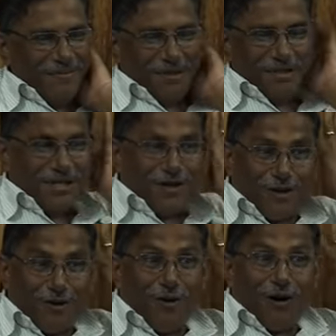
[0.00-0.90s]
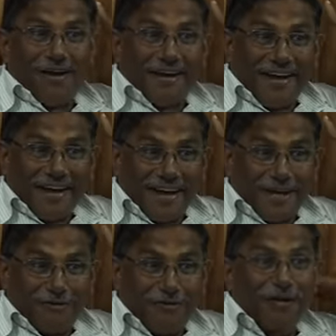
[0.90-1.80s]
because she got all grey
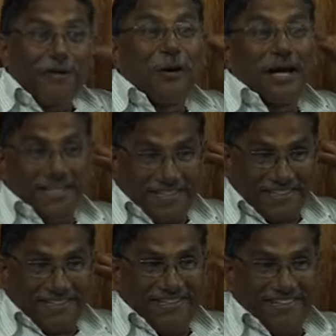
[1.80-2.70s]
hair, fully white.